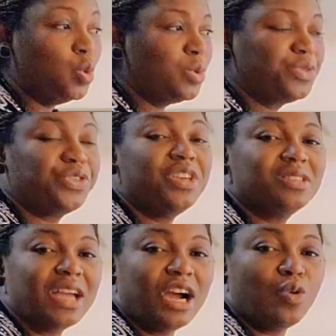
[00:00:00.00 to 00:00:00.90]
Things
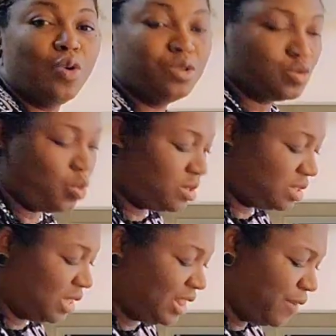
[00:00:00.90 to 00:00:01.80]
are going towards
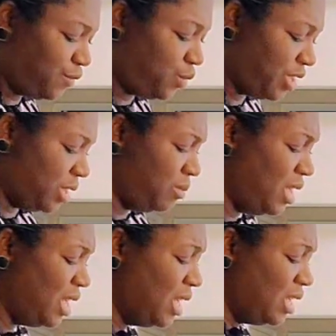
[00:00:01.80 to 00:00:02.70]
the left for him.
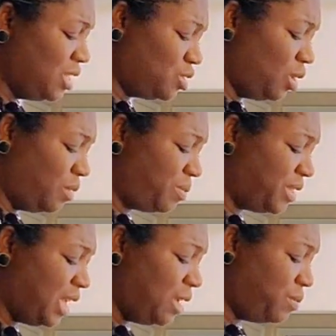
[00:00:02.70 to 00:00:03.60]
He's not been
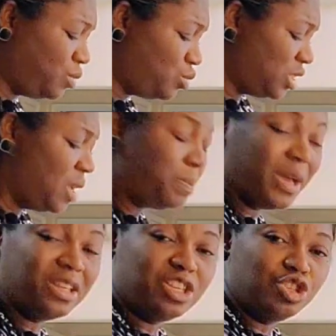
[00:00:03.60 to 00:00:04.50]
able to keep
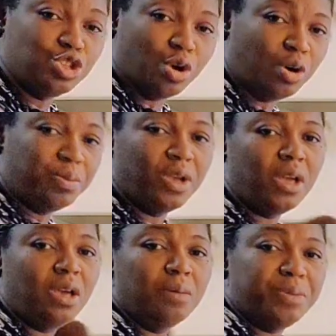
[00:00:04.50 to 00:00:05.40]
any job
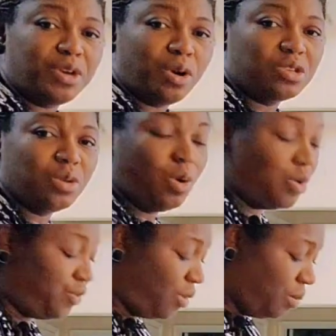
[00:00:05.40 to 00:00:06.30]
because of
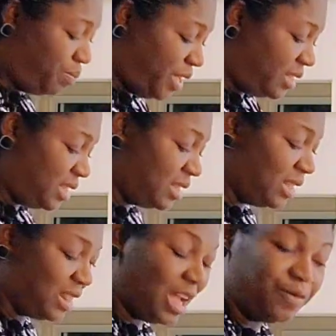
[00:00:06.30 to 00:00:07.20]
being in the
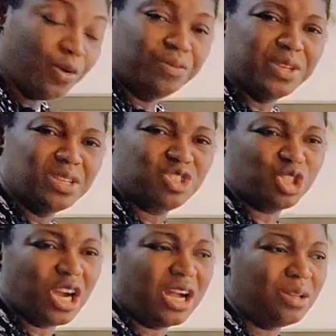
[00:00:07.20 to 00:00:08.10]
life of this
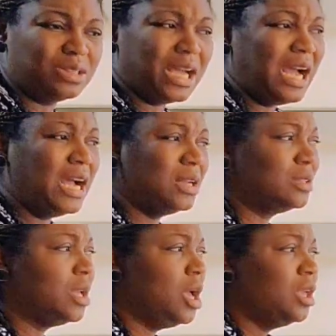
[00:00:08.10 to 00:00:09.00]
child and
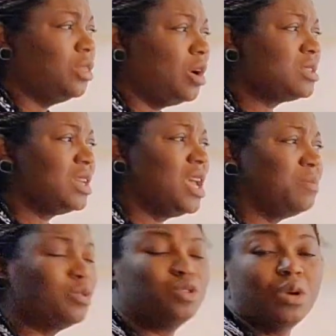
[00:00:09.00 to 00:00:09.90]
not
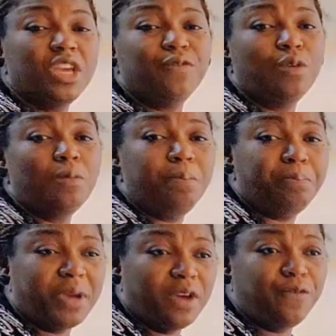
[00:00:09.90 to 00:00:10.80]
able to even
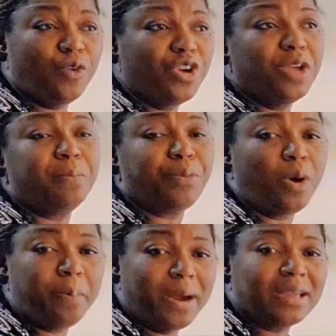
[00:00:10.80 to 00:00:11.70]
pay for a
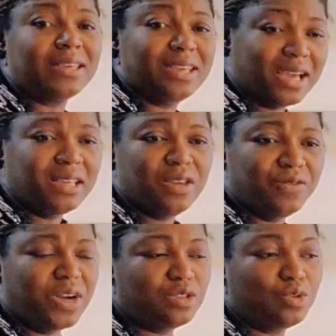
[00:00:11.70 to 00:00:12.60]
proper
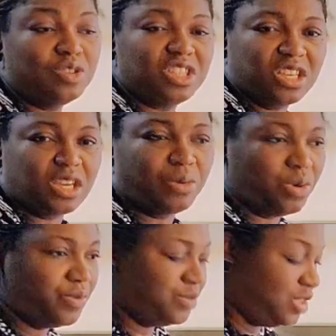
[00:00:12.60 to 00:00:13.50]
caregiver to take care
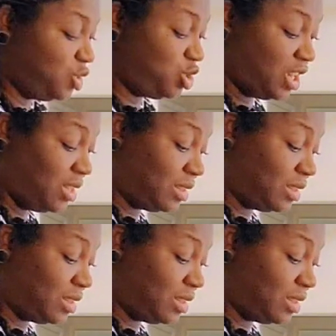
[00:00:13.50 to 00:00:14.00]
of this child.